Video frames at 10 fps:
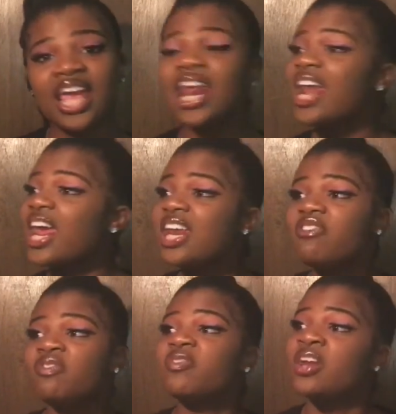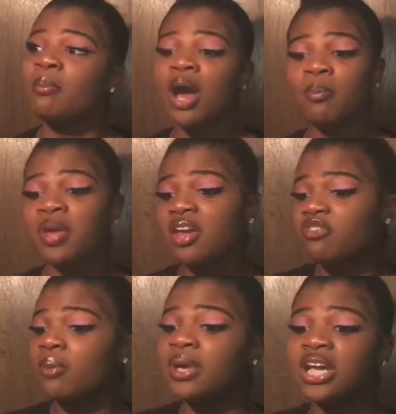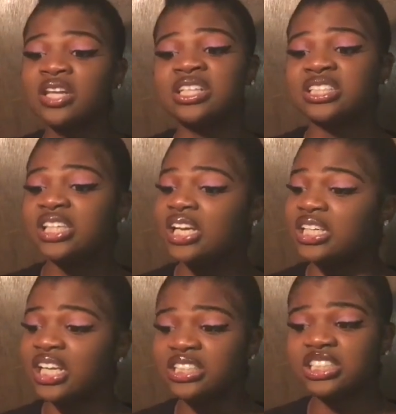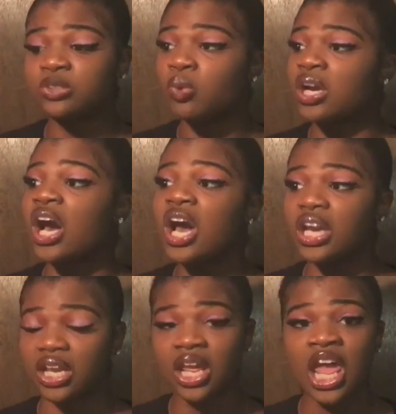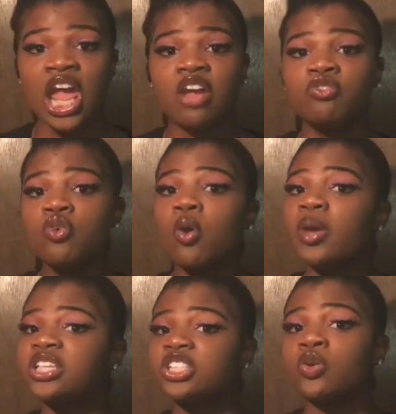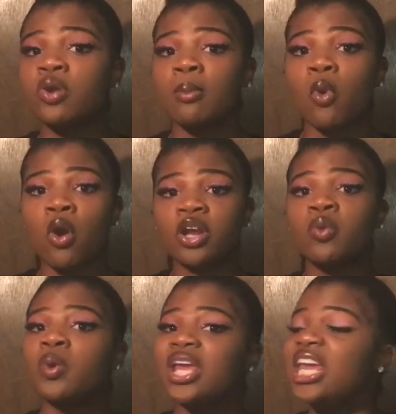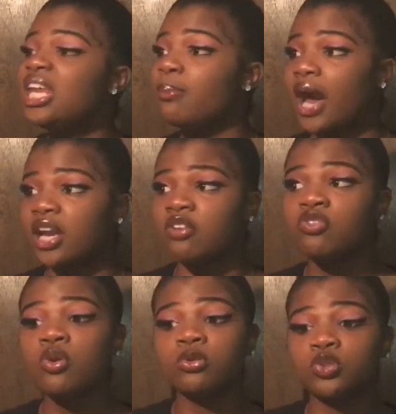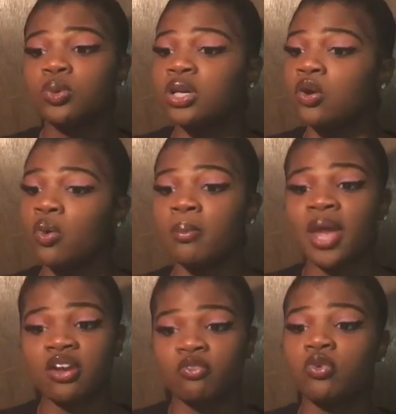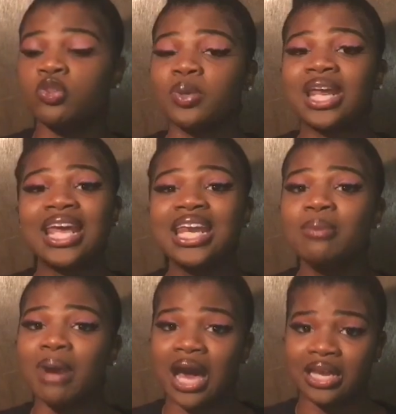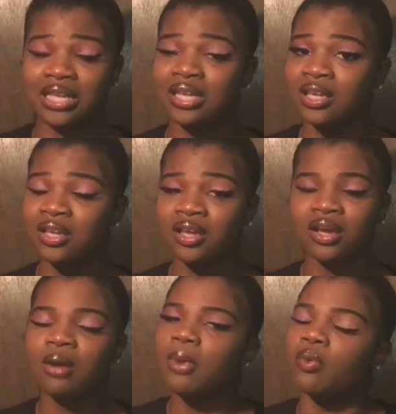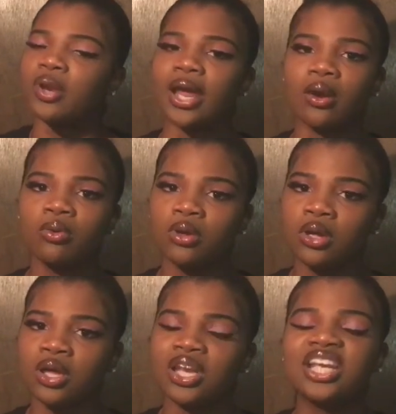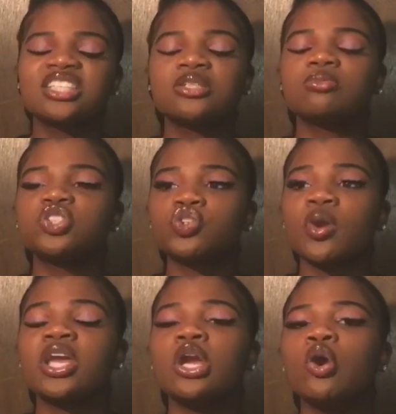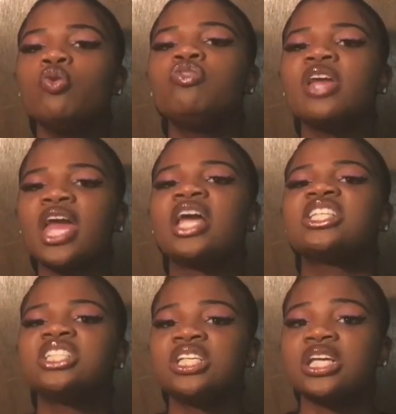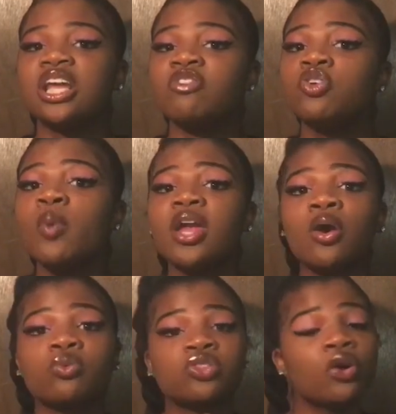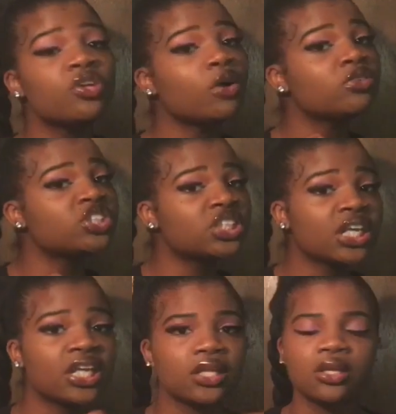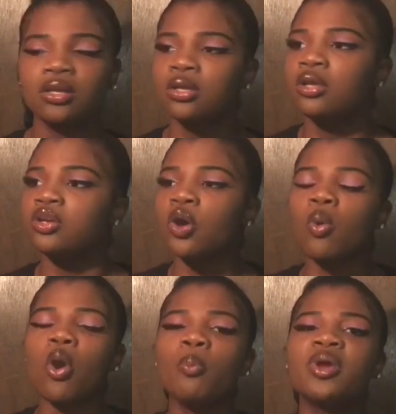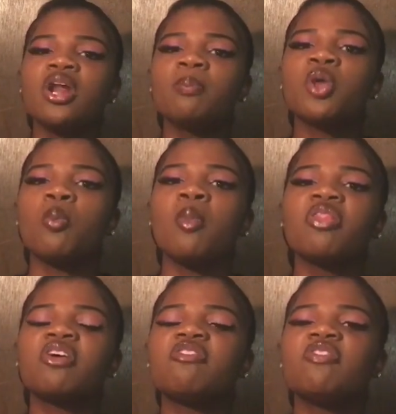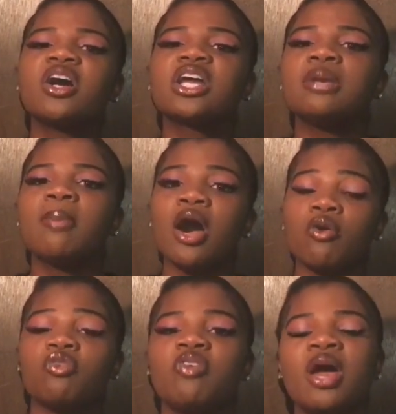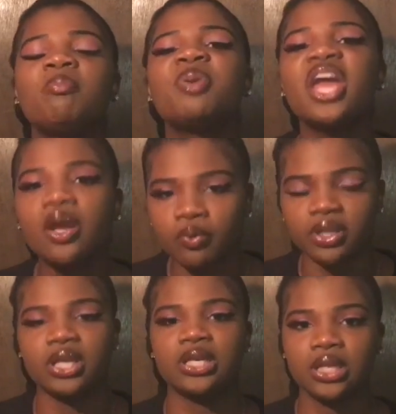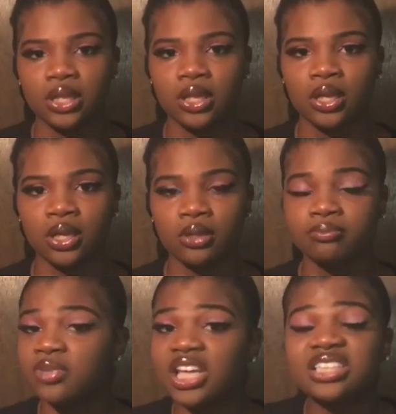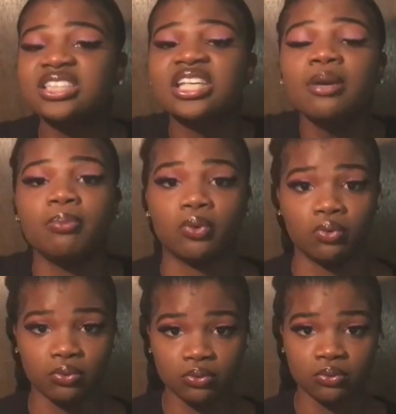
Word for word: And that ain't even about being from another city. That's just 100. If you on Instagram arguing with anybody, if you on Twitter going back and with anybody, come on now. That's some straight goofy ass shit. If you ain't gonna throw your shit, don't open up your motherfucking mouth. Period. It's simple.